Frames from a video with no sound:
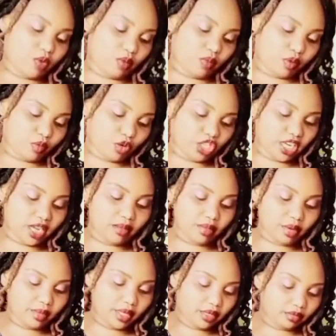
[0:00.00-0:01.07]
wimbo moja,
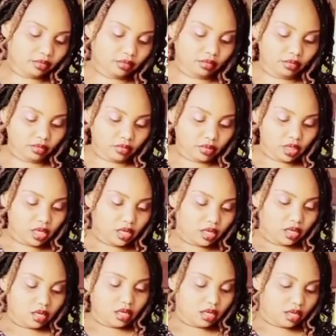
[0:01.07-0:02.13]
mami.
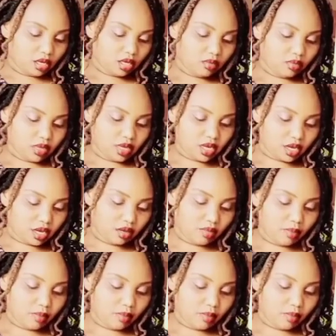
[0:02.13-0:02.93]
Niimbieni.